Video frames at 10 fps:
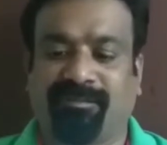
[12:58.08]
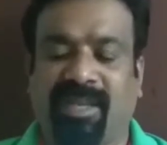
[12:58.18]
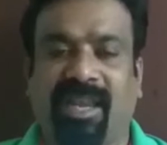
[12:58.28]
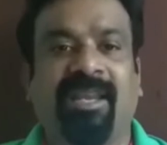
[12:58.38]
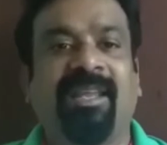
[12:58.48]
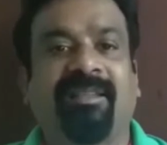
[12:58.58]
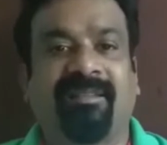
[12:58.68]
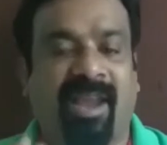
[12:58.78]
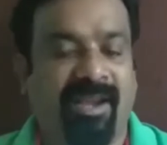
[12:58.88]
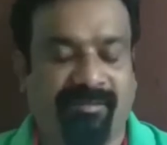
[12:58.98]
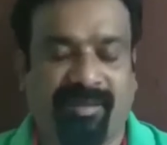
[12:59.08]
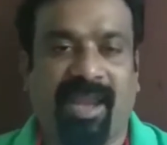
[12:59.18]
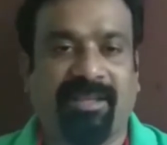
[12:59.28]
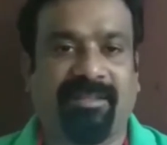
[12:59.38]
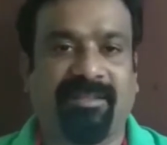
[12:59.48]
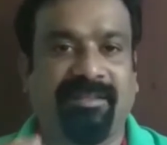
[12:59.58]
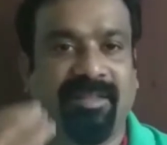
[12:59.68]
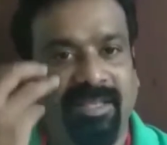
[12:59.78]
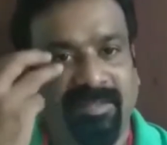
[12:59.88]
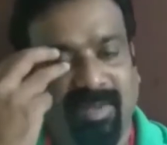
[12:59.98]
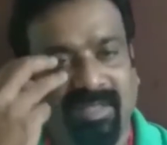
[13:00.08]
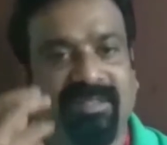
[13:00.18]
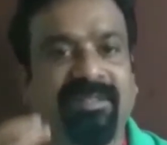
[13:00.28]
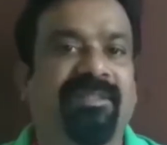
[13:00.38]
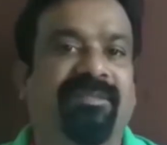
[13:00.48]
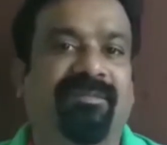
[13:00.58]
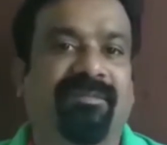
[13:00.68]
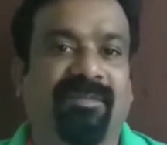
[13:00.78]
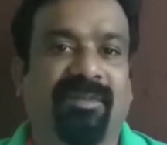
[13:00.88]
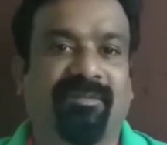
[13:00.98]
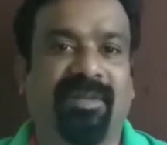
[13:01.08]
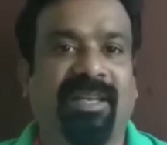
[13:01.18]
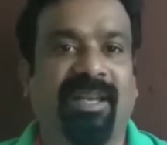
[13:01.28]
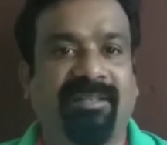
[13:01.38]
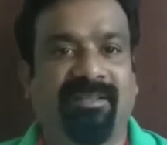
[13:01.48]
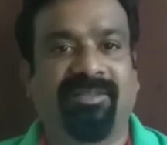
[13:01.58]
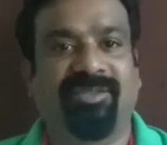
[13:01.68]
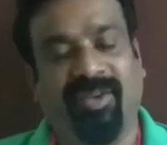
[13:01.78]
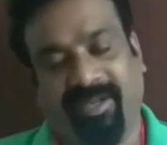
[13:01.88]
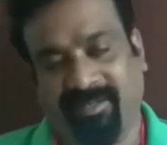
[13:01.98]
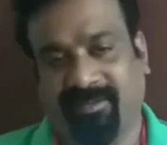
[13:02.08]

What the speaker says: any kind of gadgets, these muscles will get strained.